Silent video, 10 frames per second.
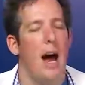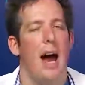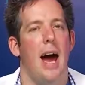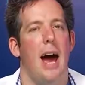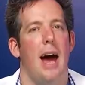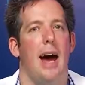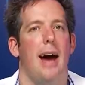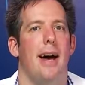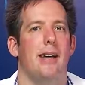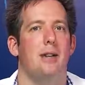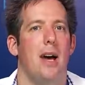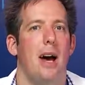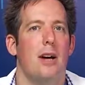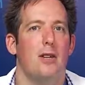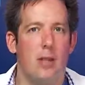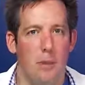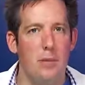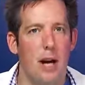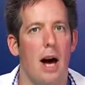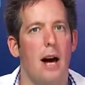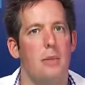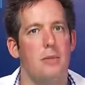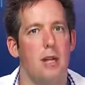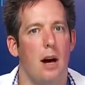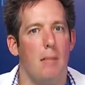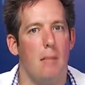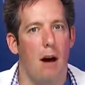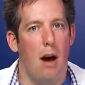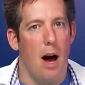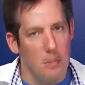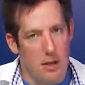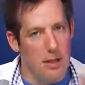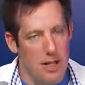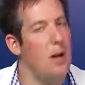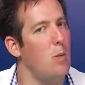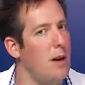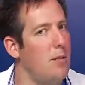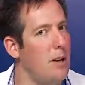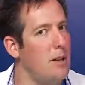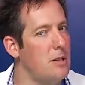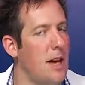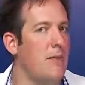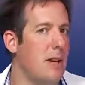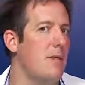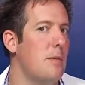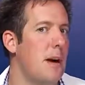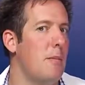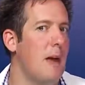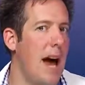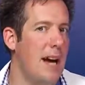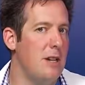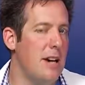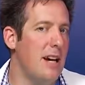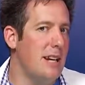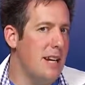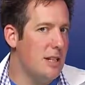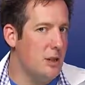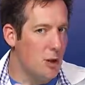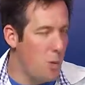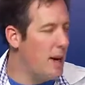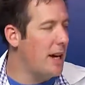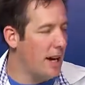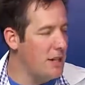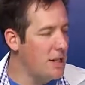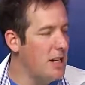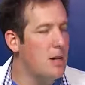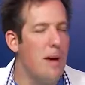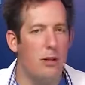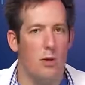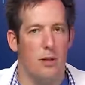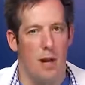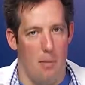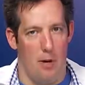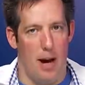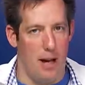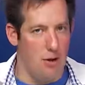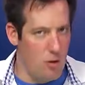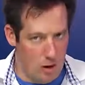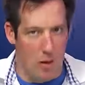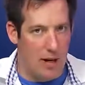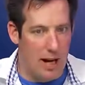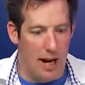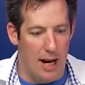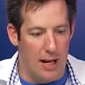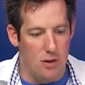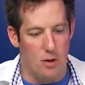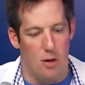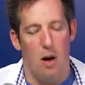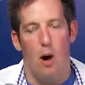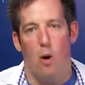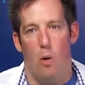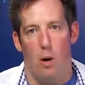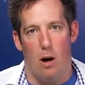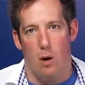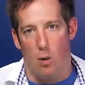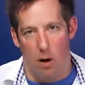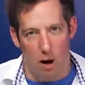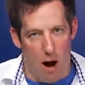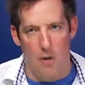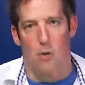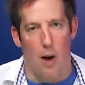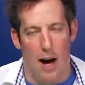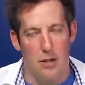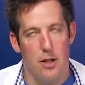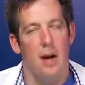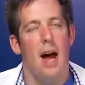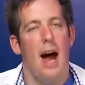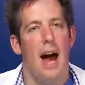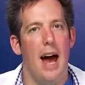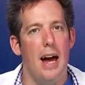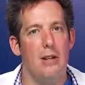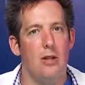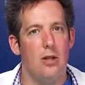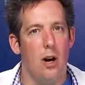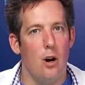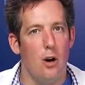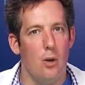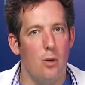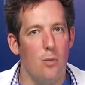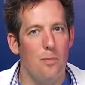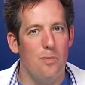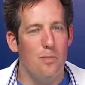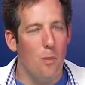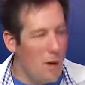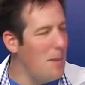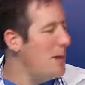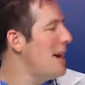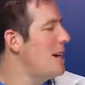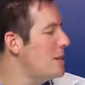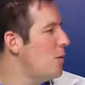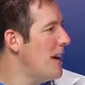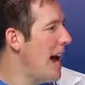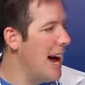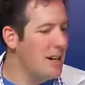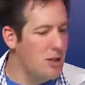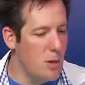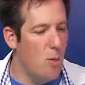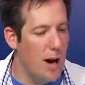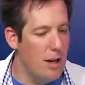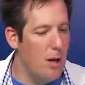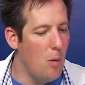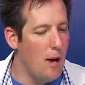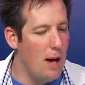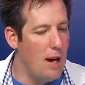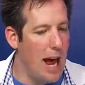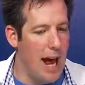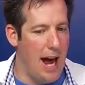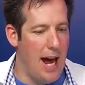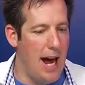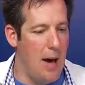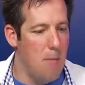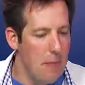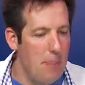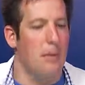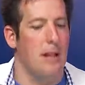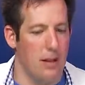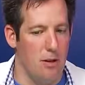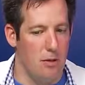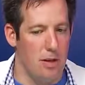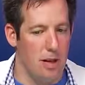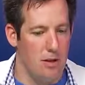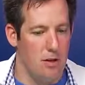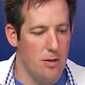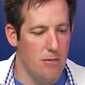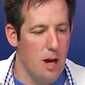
And sometimes I'm going to take whatever it is they've given me and I need to tweak it. I just need to make sure it's uppercase or lowercase or otherwise. And so wouldn't it be nice if we had some way to go in and manipulate those things?